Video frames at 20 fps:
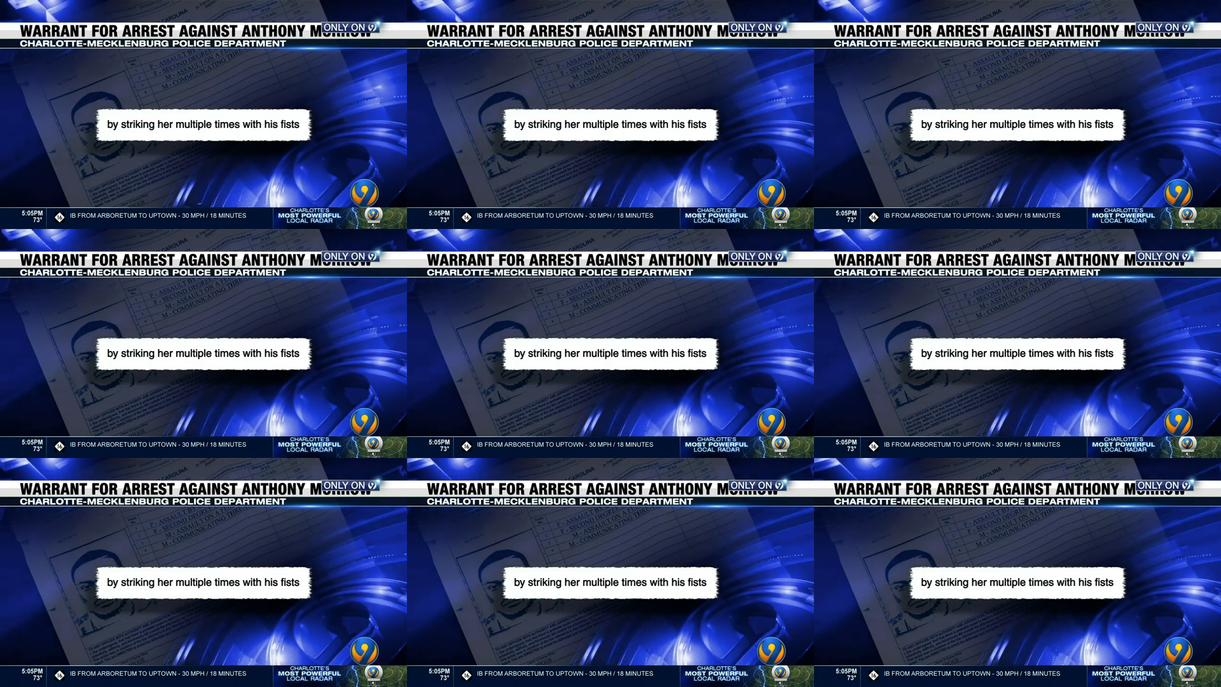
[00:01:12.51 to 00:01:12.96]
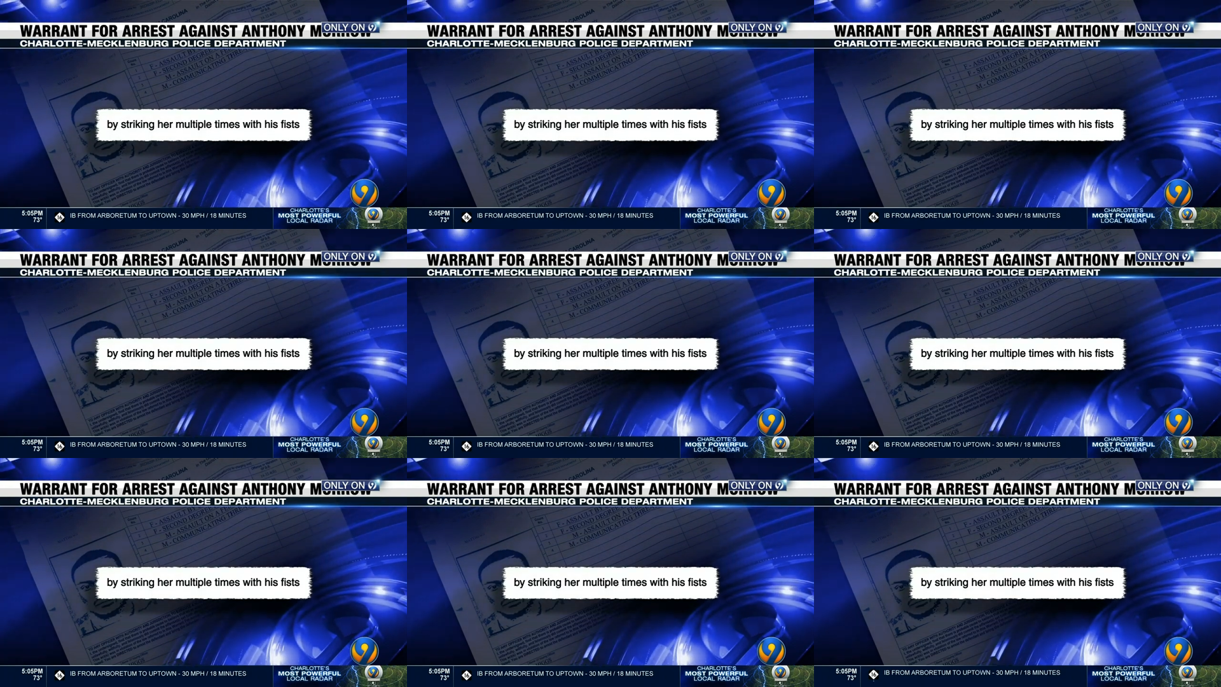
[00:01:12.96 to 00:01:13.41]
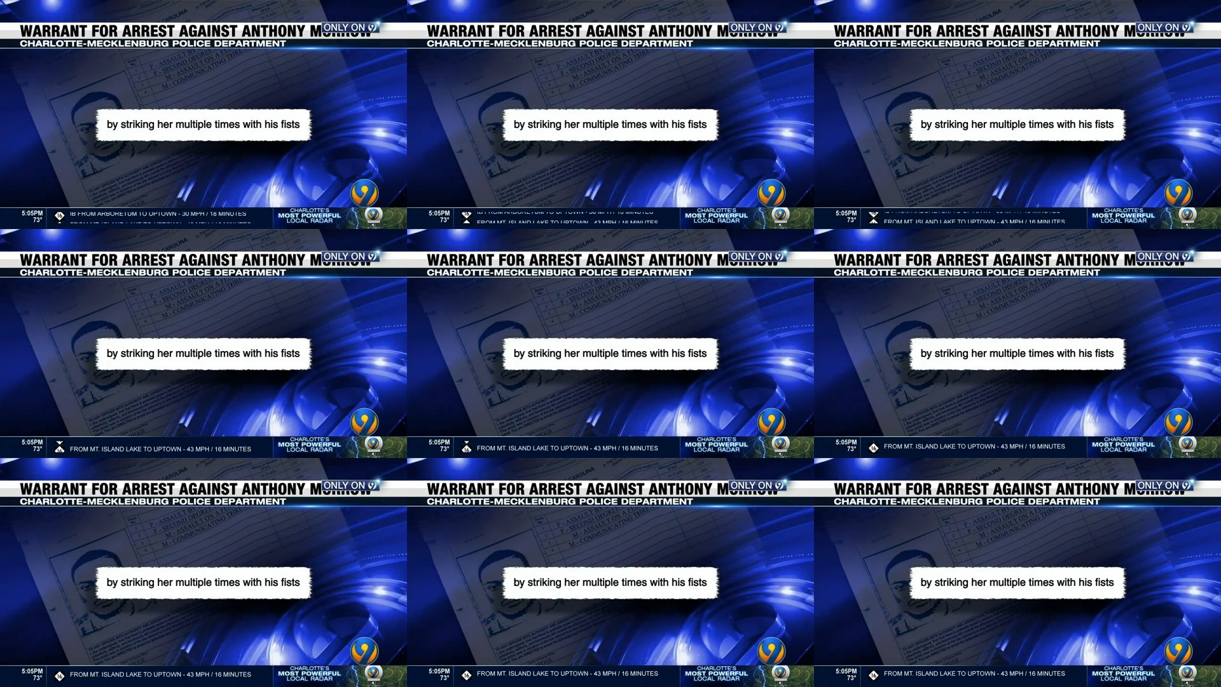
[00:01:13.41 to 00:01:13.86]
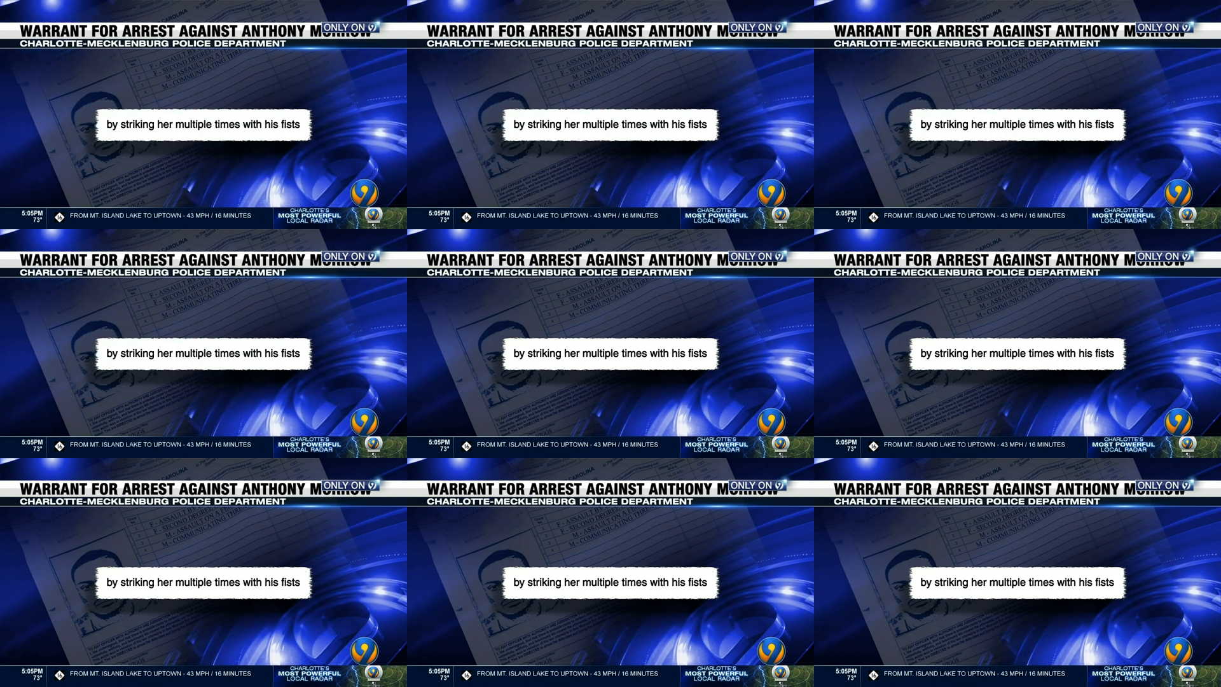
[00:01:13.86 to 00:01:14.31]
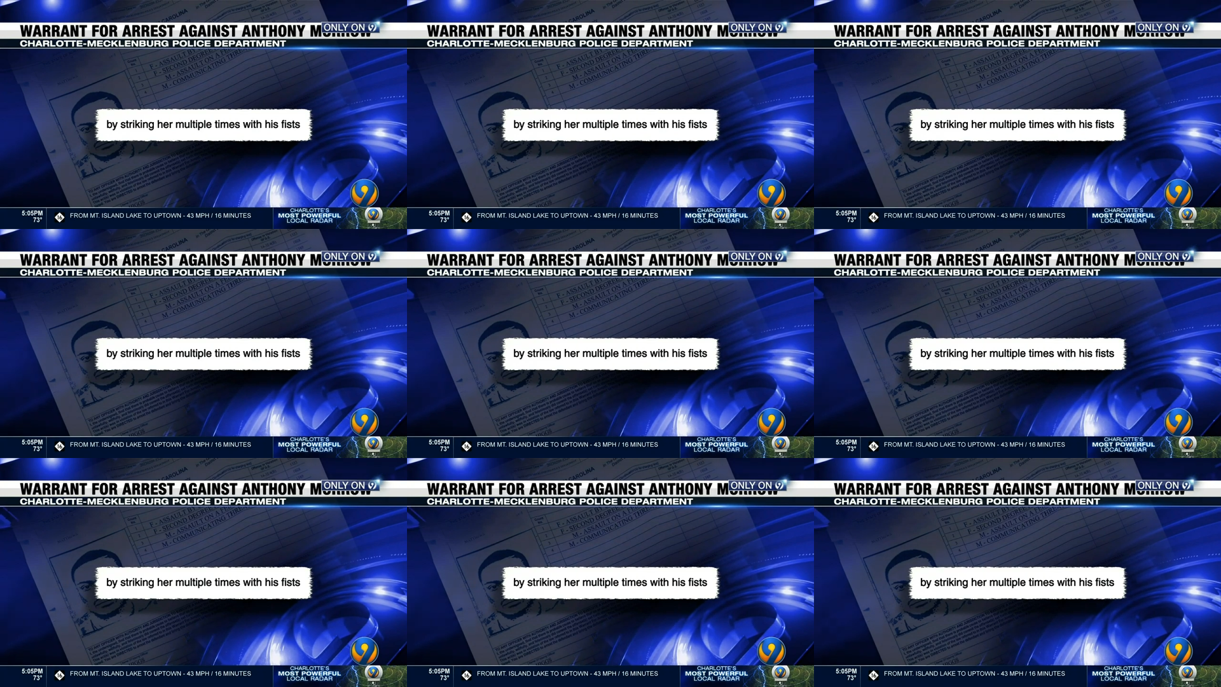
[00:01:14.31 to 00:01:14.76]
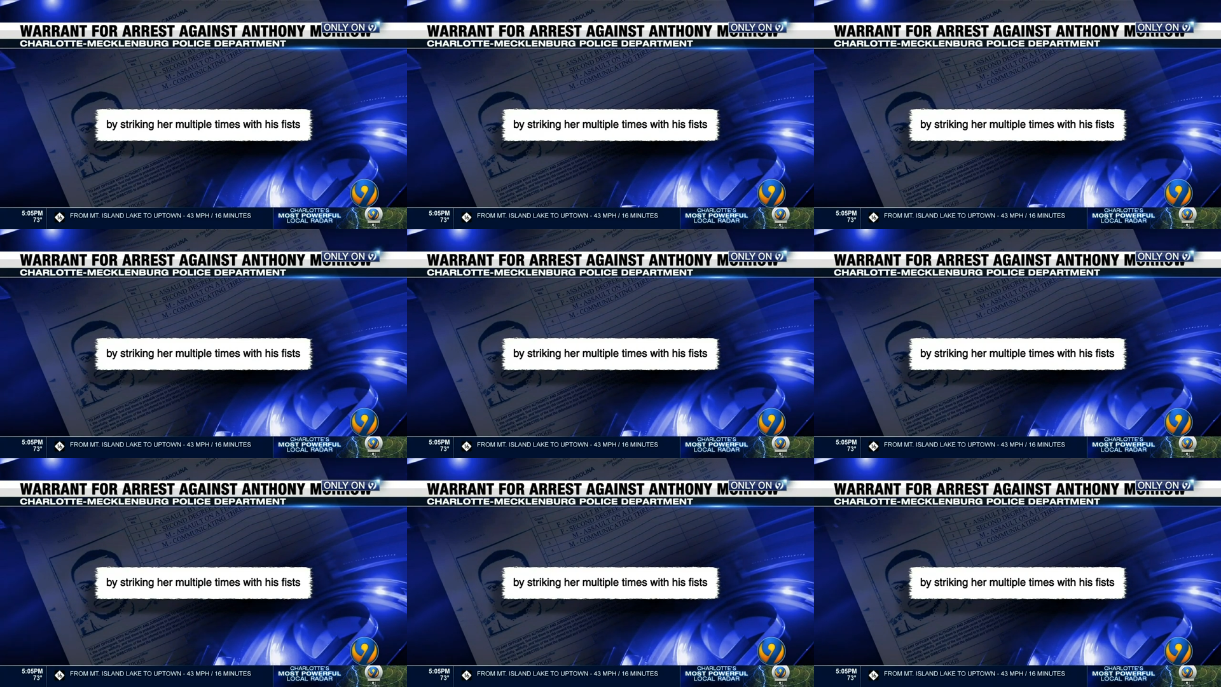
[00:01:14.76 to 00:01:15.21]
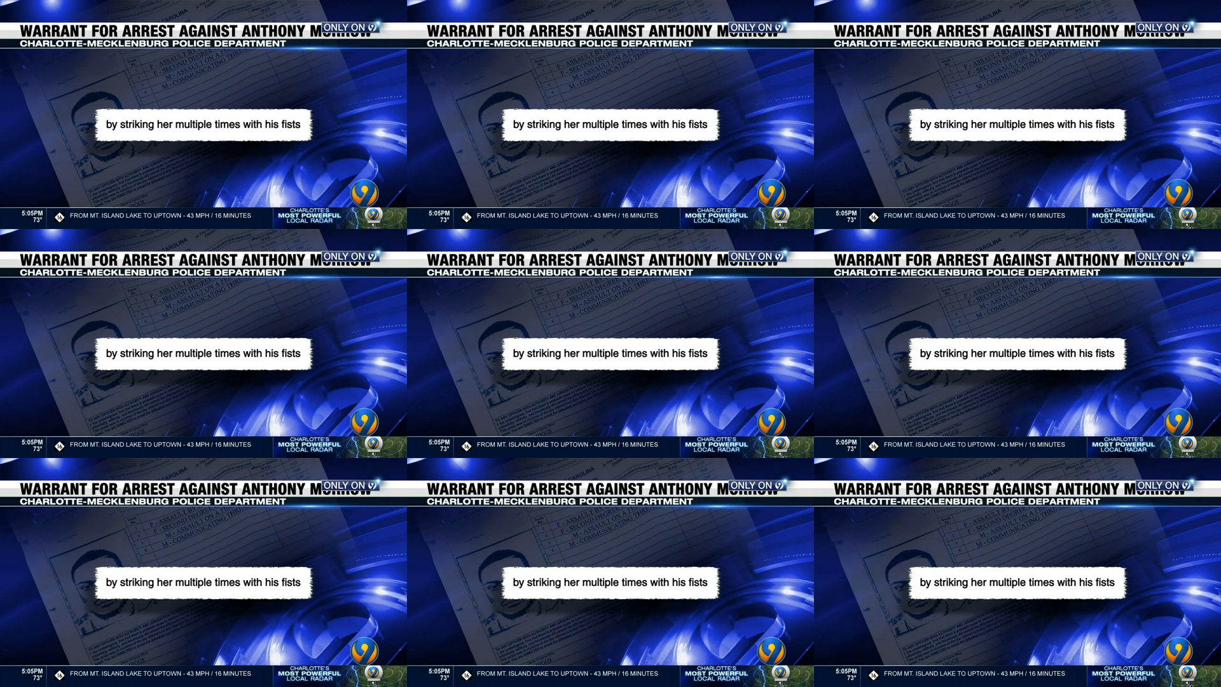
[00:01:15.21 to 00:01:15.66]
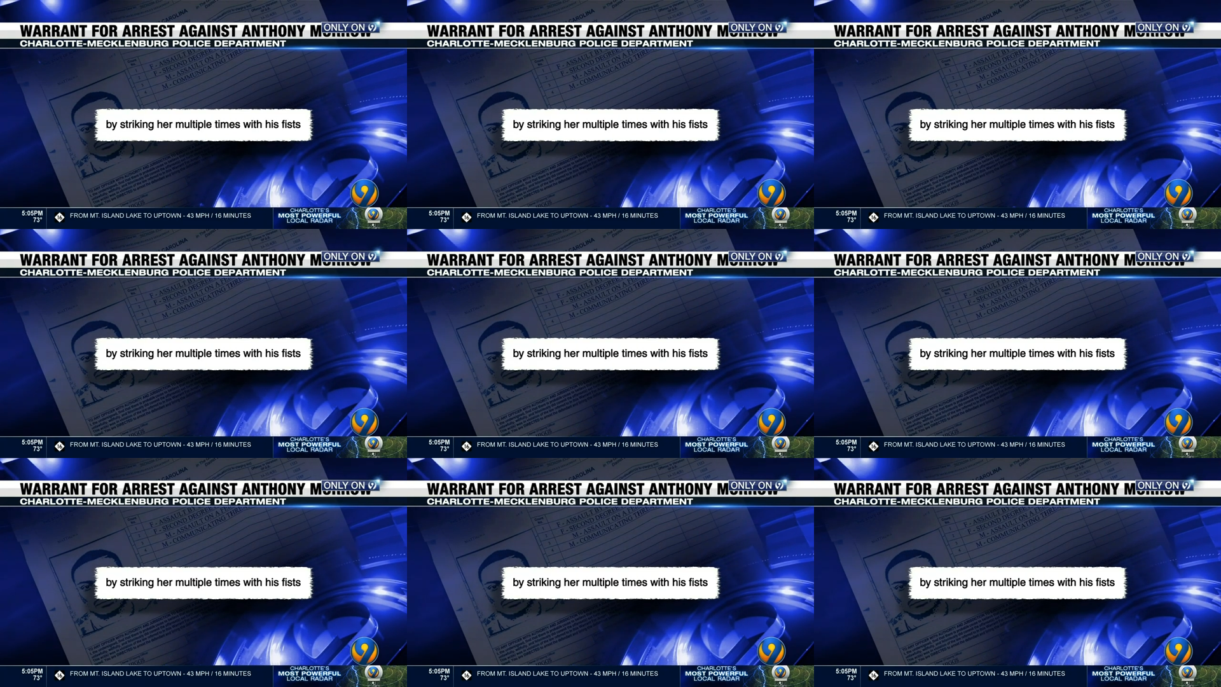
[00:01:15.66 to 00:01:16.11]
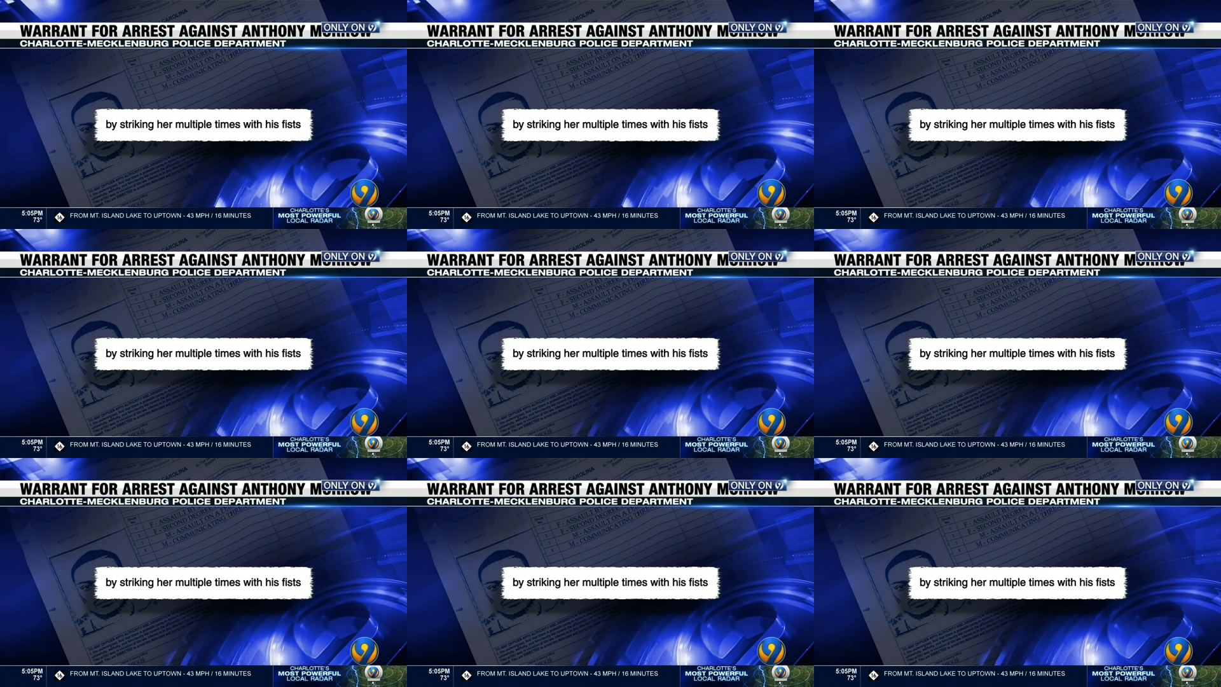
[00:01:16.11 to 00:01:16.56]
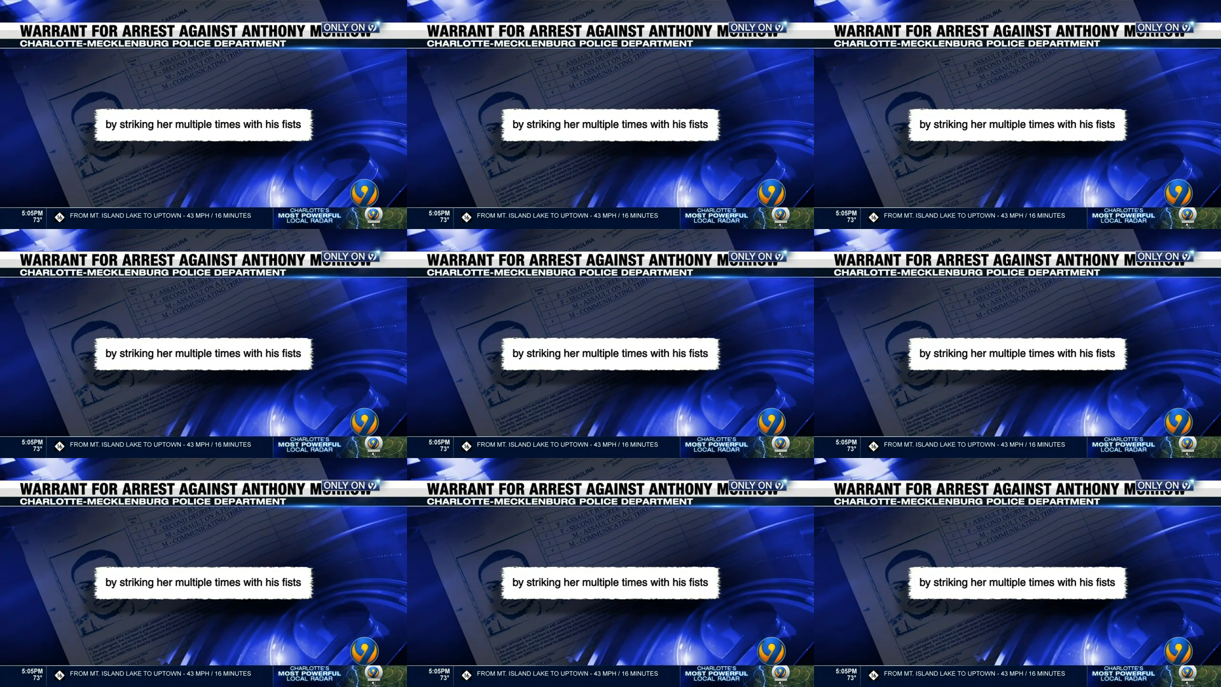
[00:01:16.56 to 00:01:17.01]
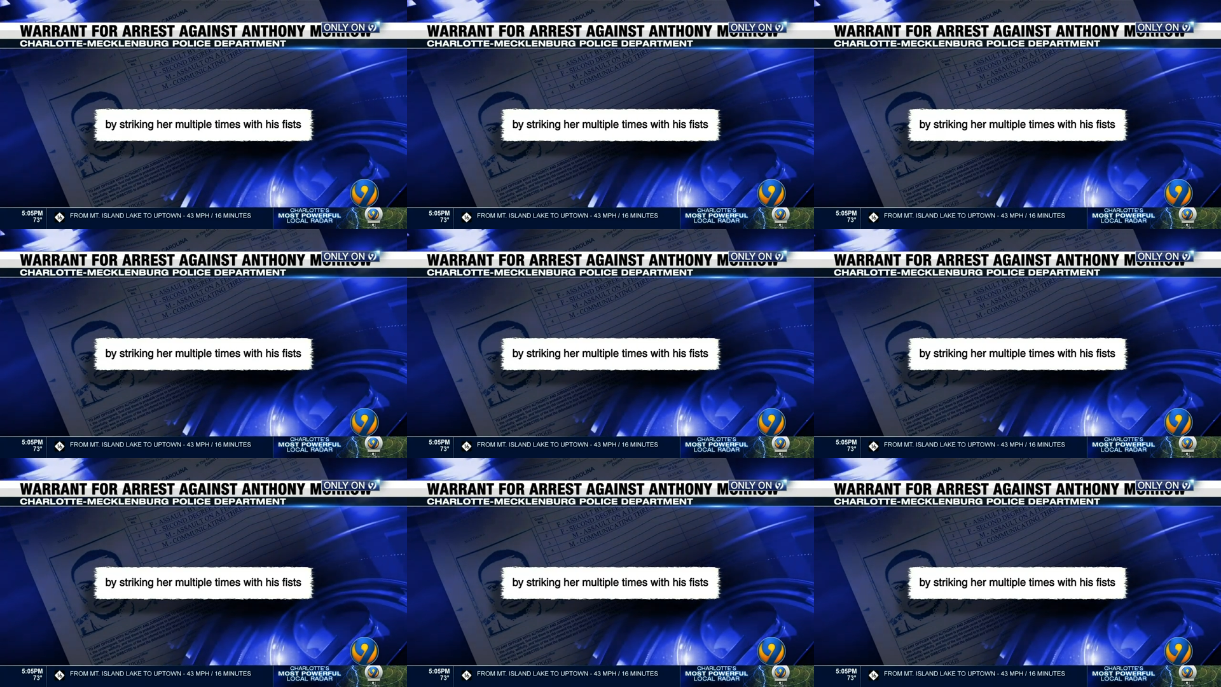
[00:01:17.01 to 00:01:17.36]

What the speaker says: [unreadable: no face in view]